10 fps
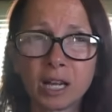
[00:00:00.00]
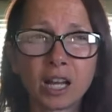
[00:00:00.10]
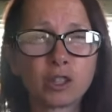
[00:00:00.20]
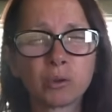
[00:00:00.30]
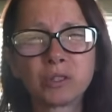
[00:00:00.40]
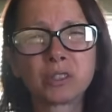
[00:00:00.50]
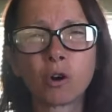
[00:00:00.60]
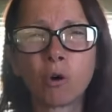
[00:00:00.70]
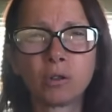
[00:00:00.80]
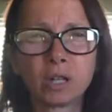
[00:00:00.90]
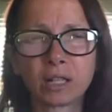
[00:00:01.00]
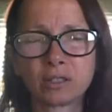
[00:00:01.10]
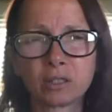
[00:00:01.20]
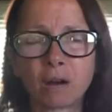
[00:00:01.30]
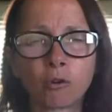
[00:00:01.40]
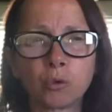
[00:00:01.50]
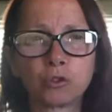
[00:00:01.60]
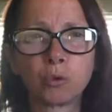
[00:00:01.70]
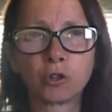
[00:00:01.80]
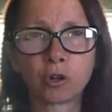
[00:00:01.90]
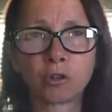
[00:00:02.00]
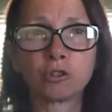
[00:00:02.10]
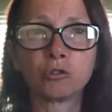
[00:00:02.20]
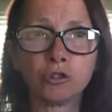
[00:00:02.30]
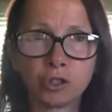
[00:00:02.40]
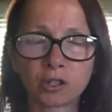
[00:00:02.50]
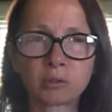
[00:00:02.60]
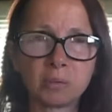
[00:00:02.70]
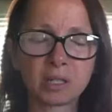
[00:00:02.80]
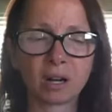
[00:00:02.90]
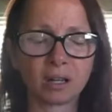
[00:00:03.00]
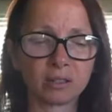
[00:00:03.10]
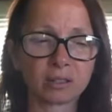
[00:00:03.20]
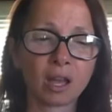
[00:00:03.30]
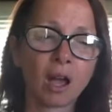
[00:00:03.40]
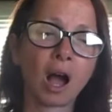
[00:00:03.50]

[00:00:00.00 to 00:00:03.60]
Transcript: And there isn't a whole lot to cover with Twitter just because